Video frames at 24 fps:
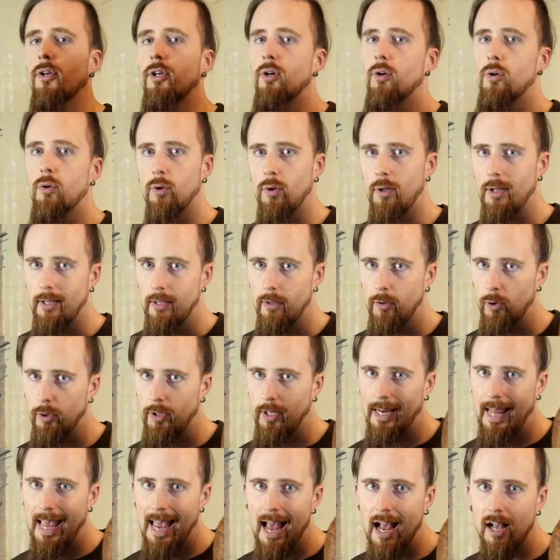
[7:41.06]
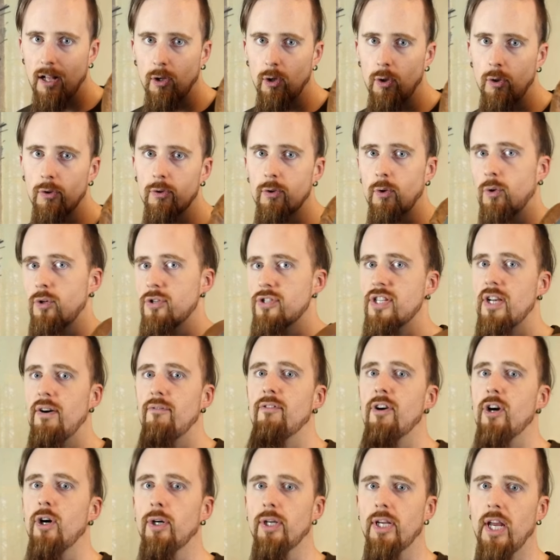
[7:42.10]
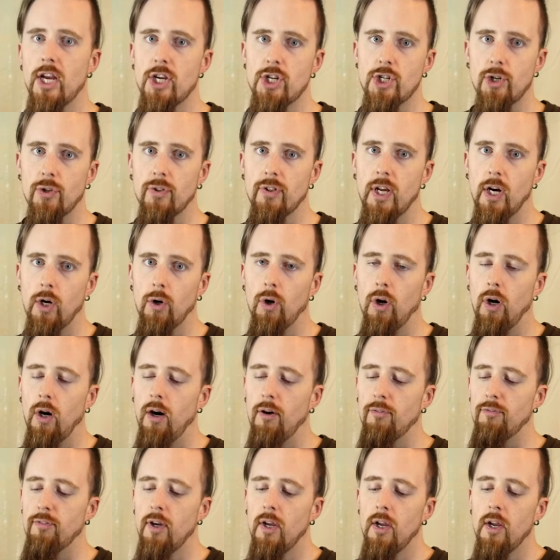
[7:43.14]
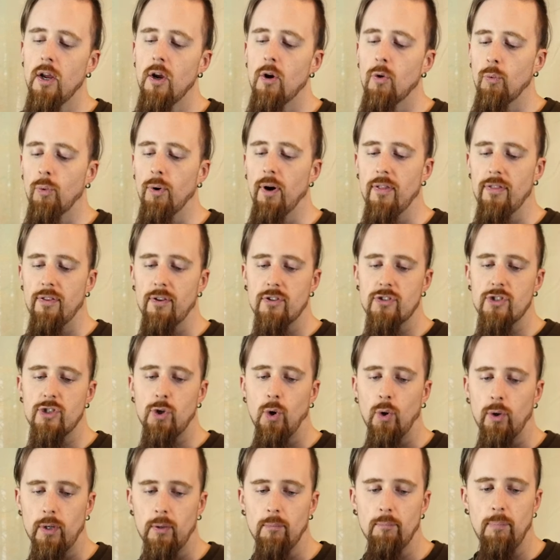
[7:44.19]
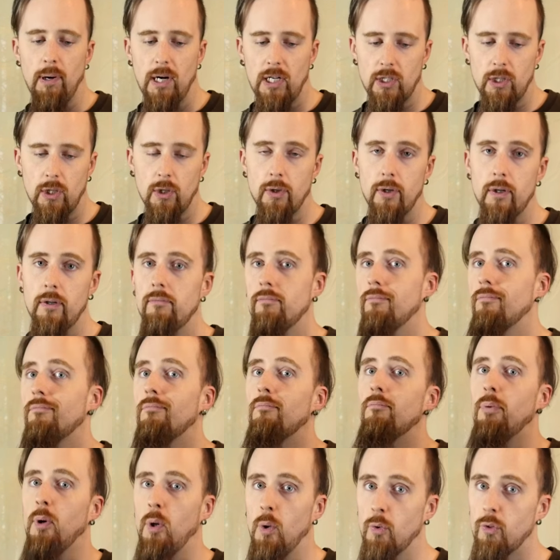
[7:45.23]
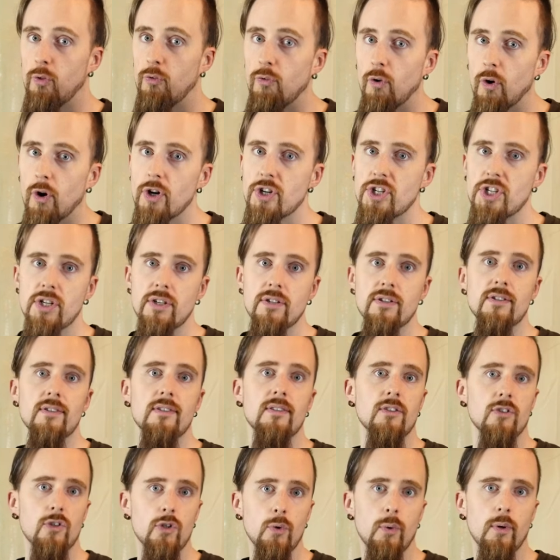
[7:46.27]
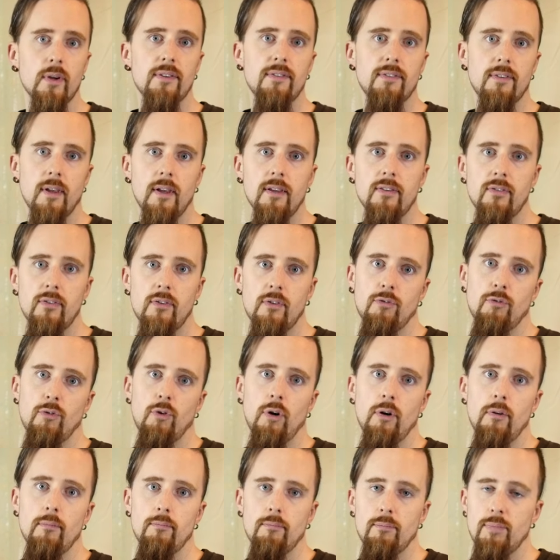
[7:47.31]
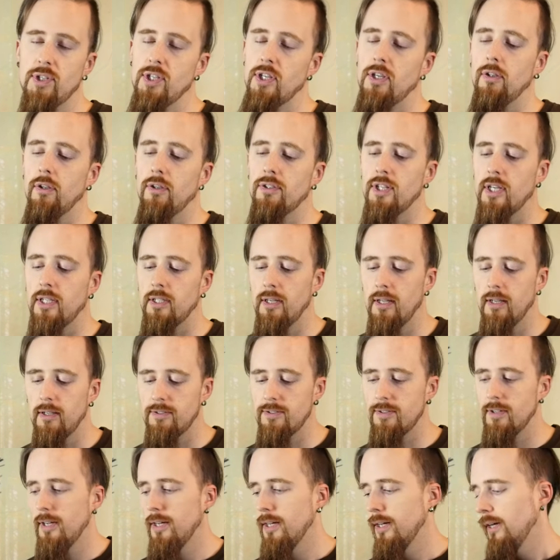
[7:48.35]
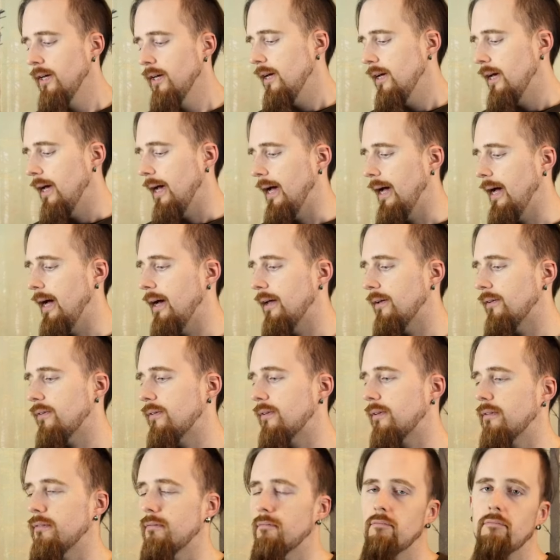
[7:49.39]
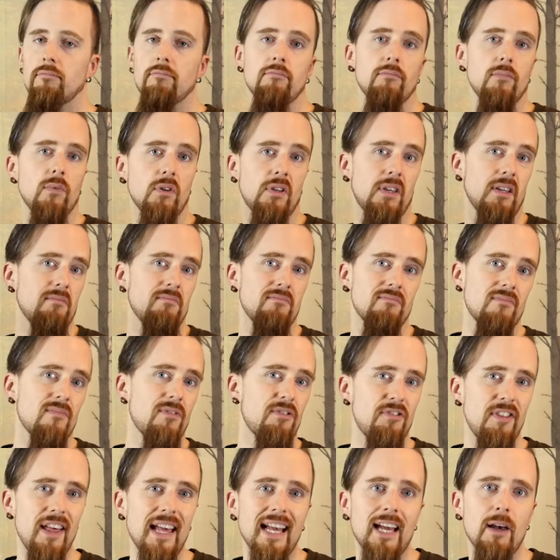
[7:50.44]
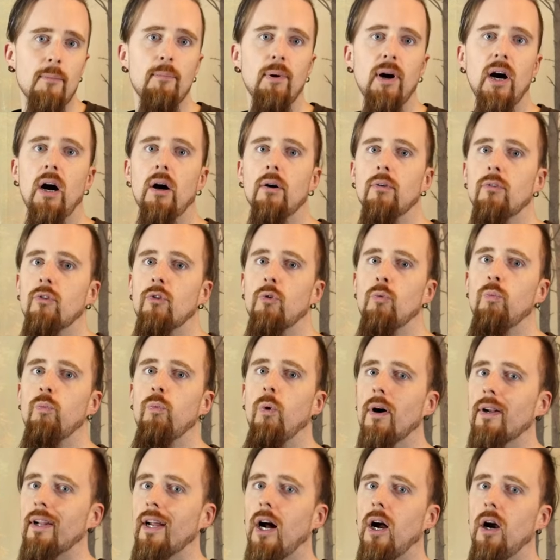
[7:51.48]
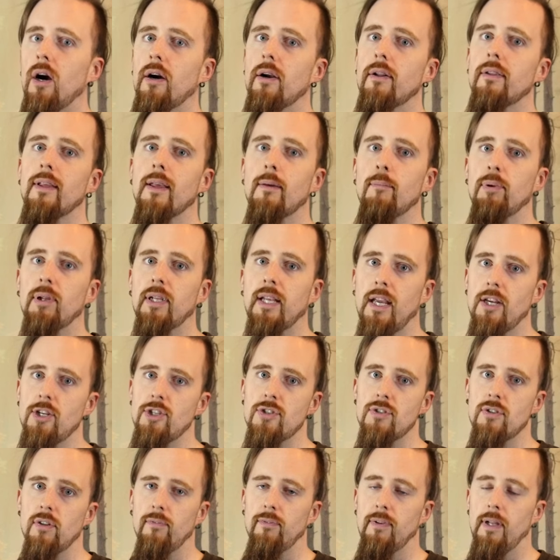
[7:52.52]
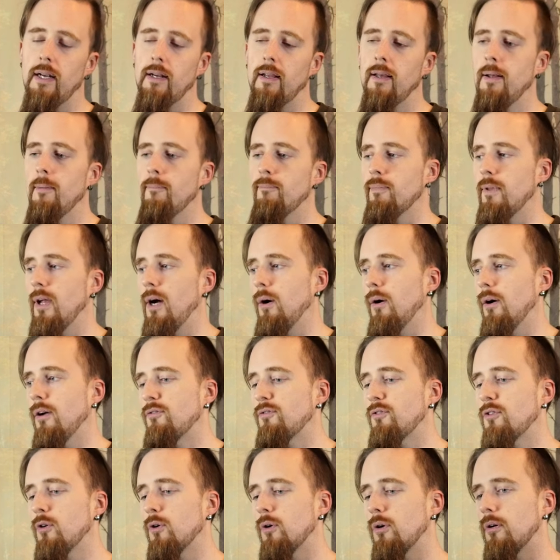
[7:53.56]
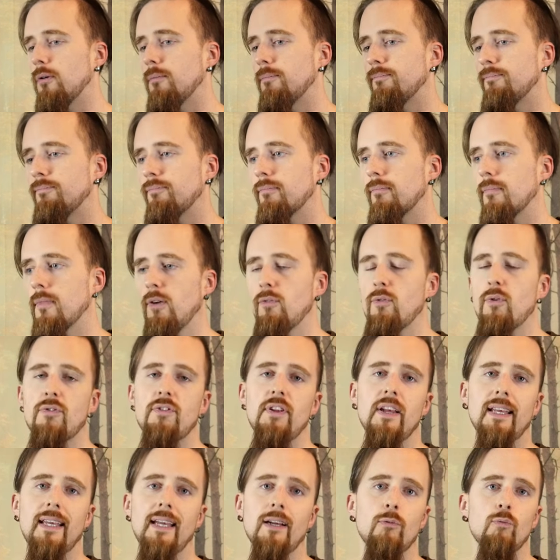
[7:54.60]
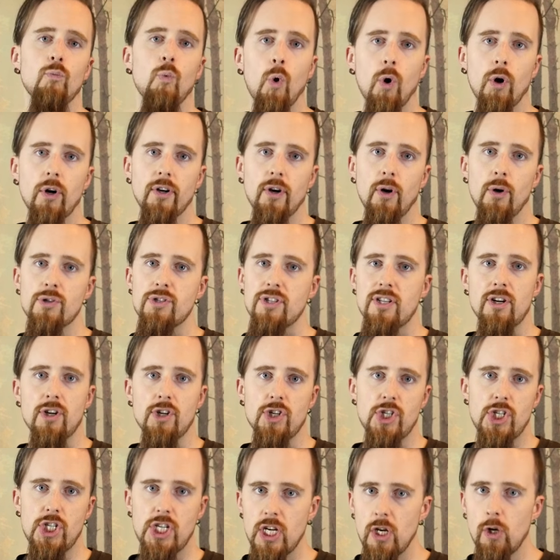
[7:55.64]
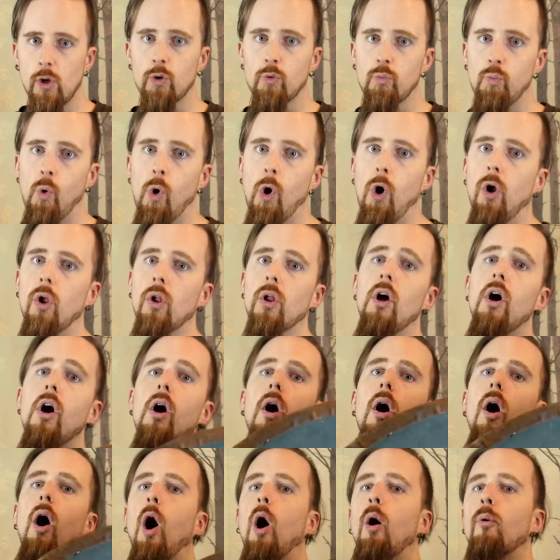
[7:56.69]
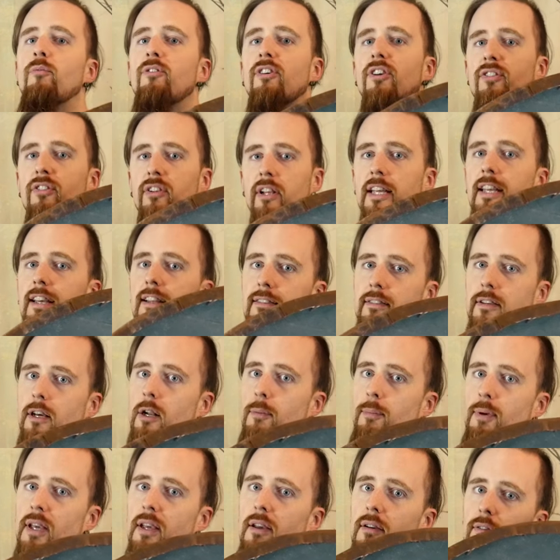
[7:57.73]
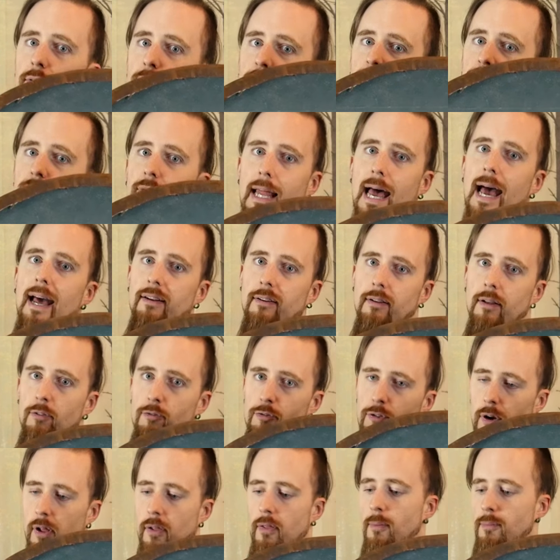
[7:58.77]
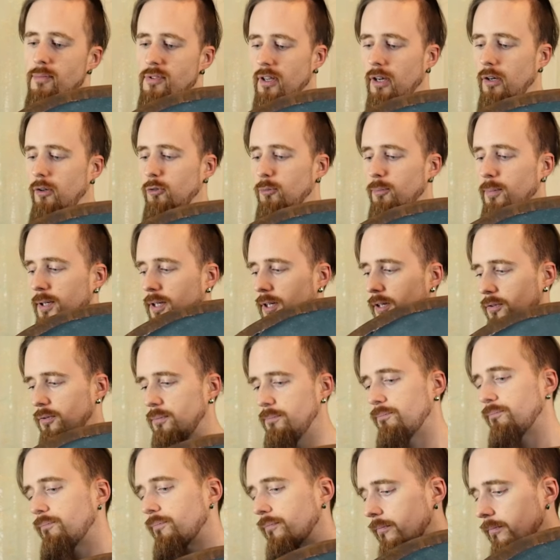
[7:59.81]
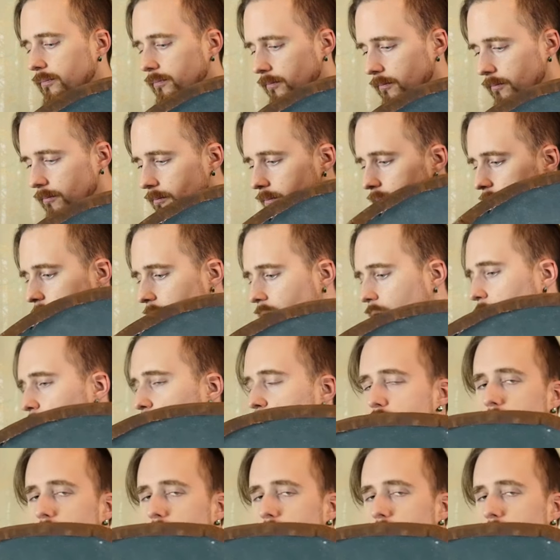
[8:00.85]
you can hold it angled or some variation thereof with sword and buckler. Both versions do exist for particular techniques, and you can think about, so what are the implications of that? Now, if you're thinking warriors in a shield wall, obviously it's going to be flat in front of themselves because the